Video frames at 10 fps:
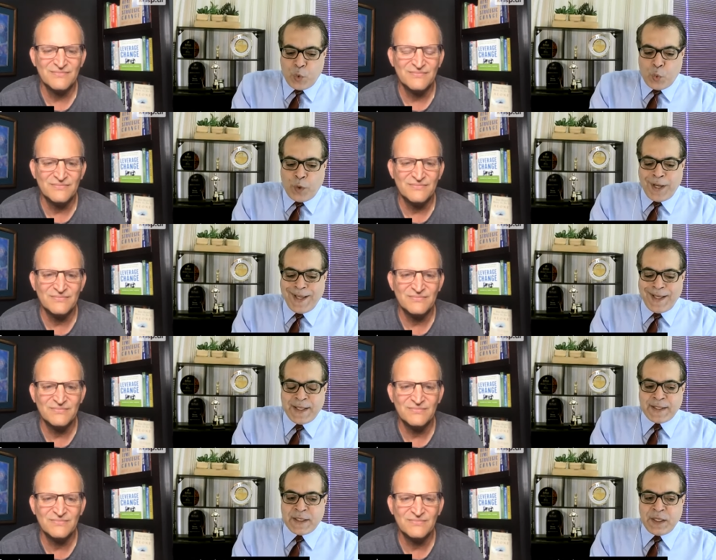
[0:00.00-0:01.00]
Speaker 1: Why
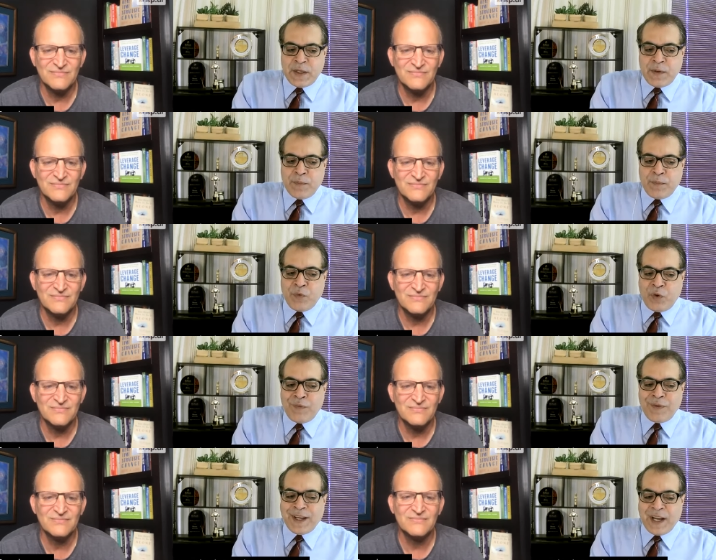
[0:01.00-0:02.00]
is
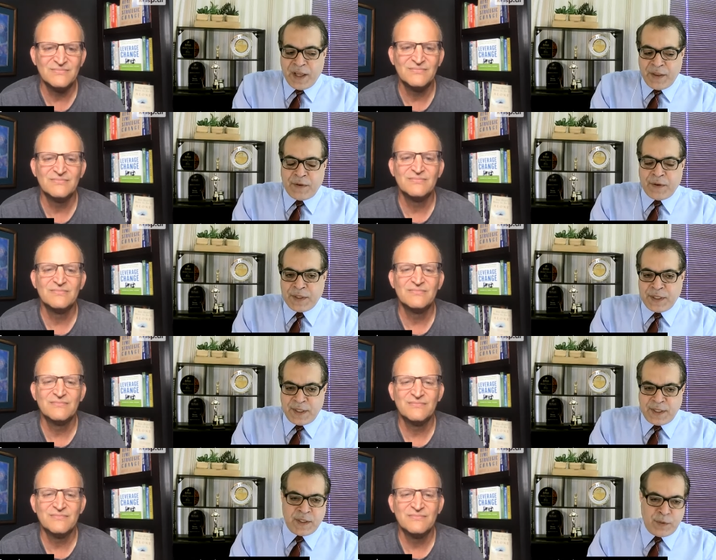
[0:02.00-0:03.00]
involving
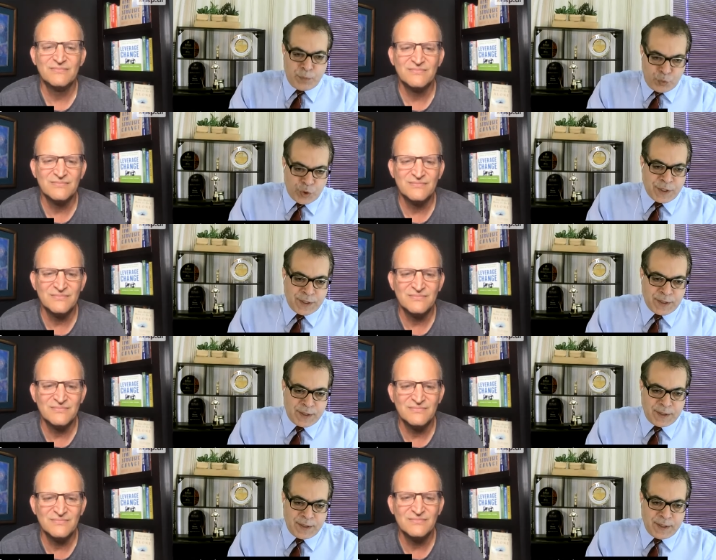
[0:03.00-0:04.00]
others is
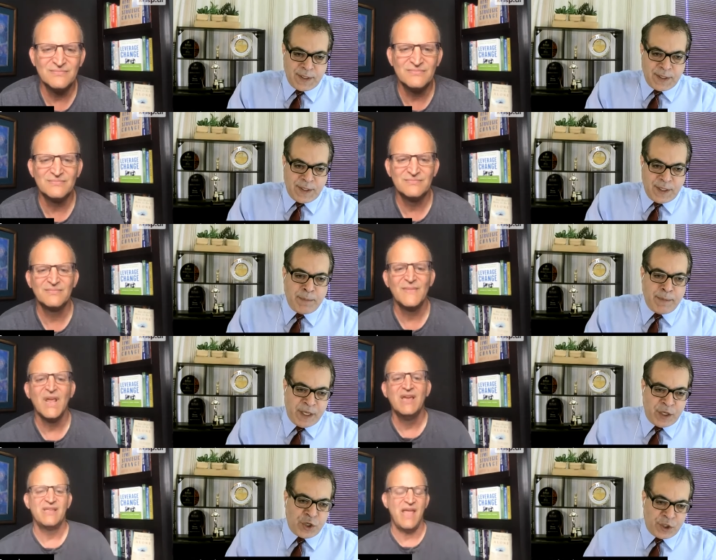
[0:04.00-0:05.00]
important in yeah,
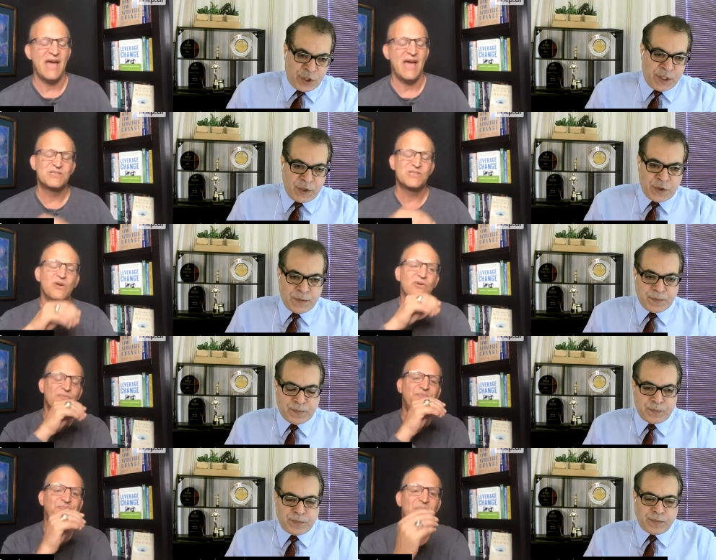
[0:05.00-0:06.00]
managing so, change?
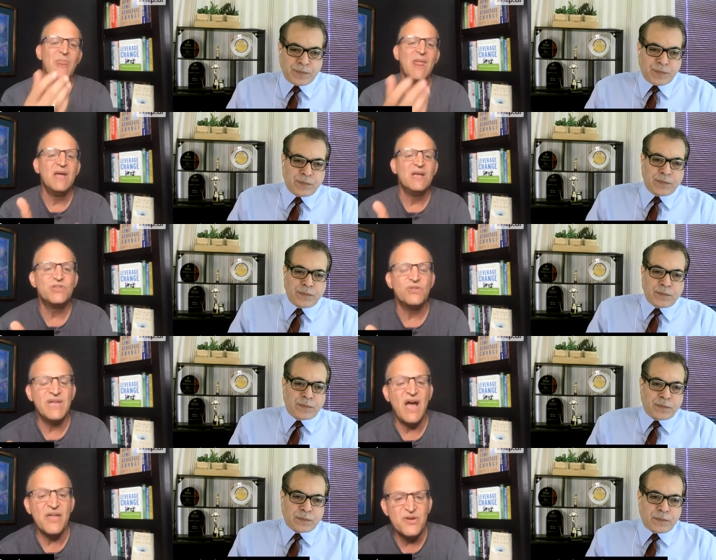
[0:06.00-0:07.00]
Speaker 2: So the other
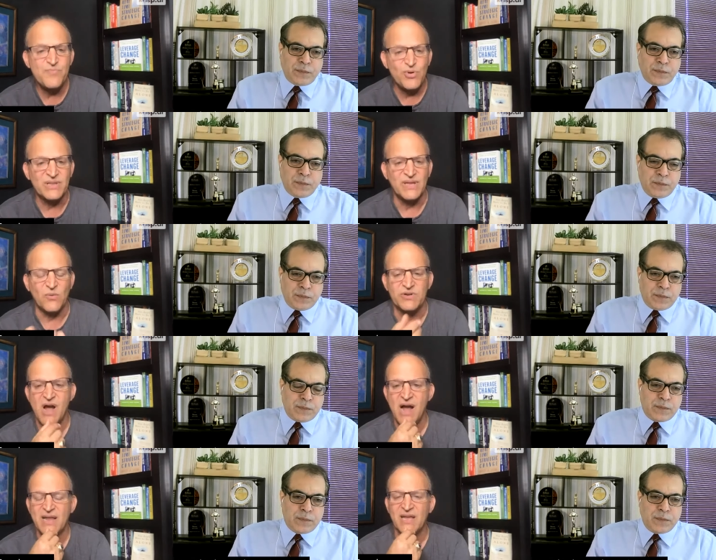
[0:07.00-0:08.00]
book that we're talking
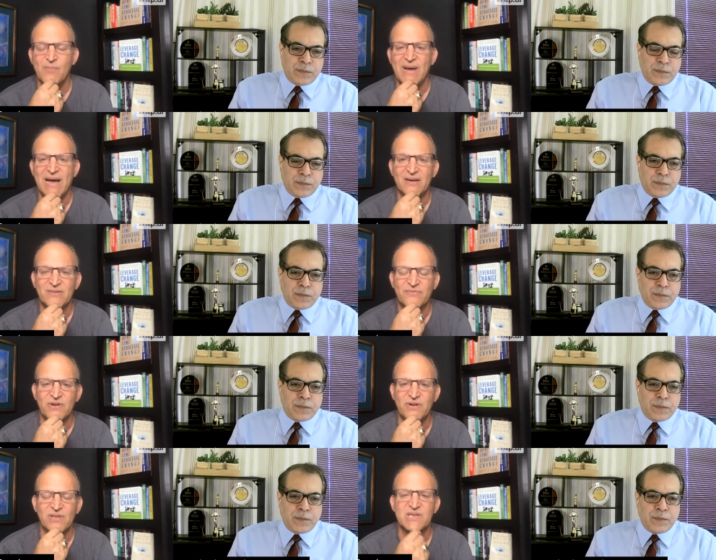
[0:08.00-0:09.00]
about for your
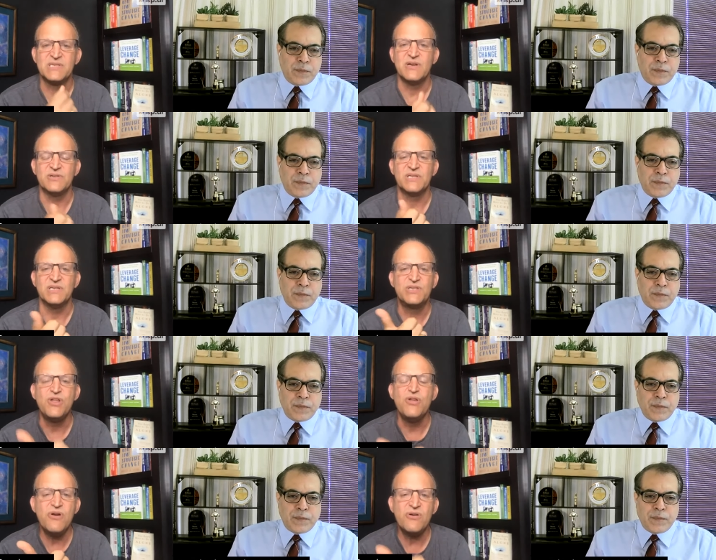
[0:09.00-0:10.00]
listeners is You Don't
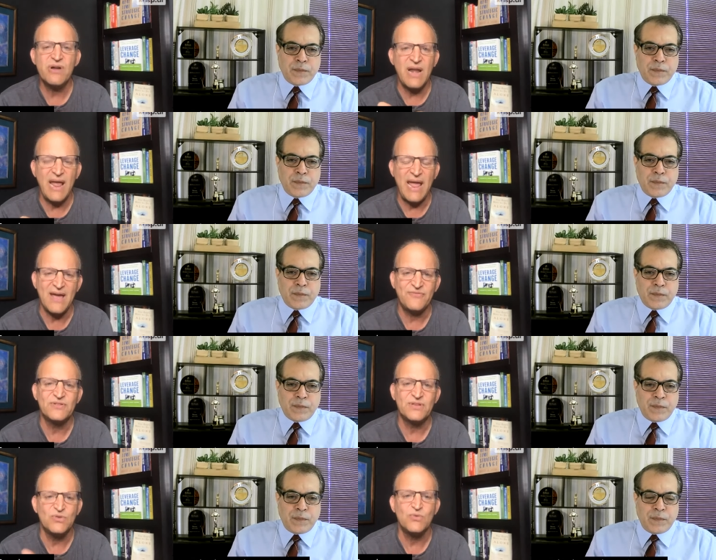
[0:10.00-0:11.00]
Have to Do
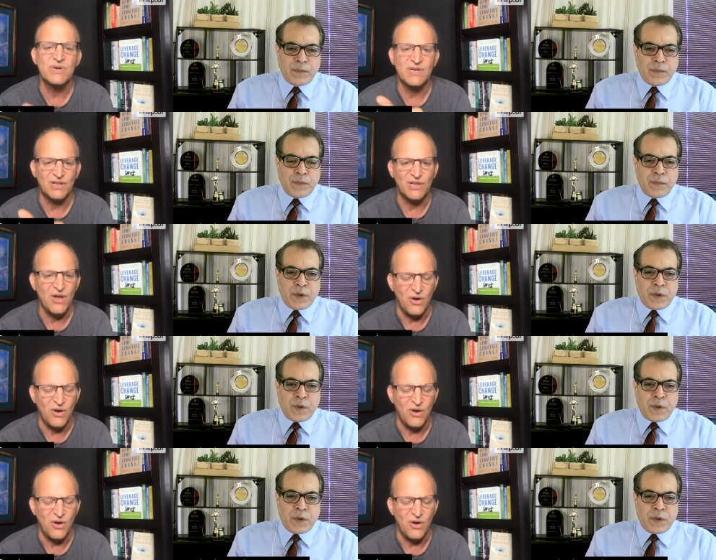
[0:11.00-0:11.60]
It Alone,